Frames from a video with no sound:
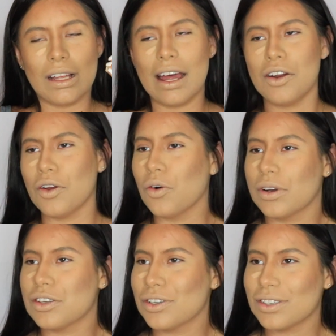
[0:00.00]
I don't
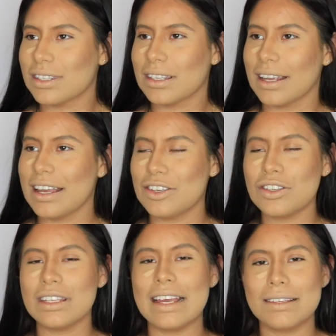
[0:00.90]
know, it's just, it's
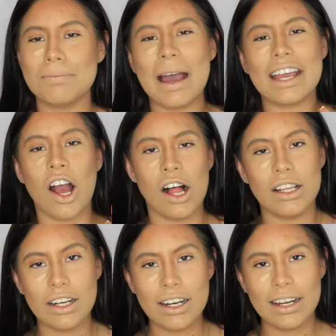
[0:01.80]
just, it's my
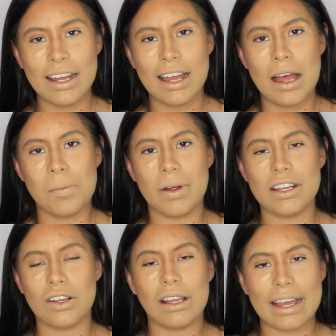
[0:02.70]
color, but
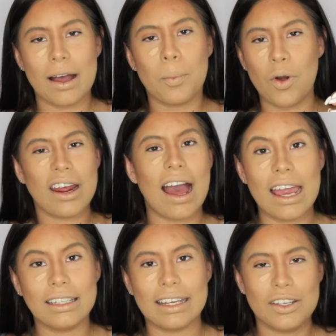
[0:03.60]
it's not like a bright
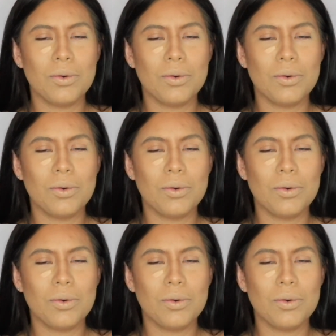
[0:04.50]
highlight.